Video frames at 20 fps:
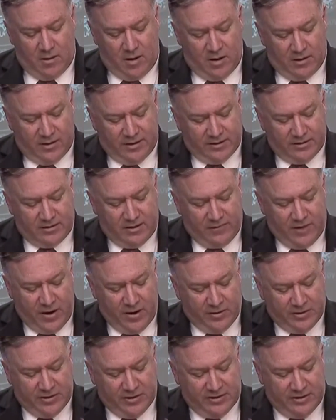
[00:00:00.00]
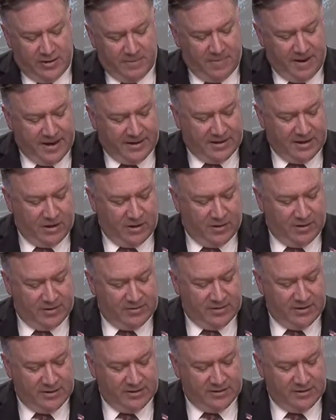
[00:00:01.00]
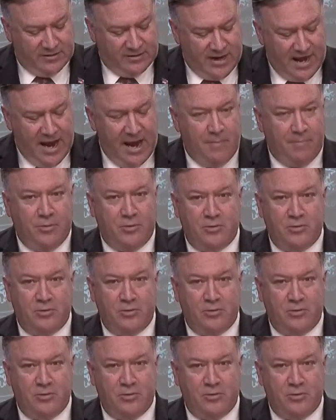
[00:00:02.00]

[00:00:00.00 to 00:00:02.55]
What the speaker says: The long list of IRGC-backed terror incidents is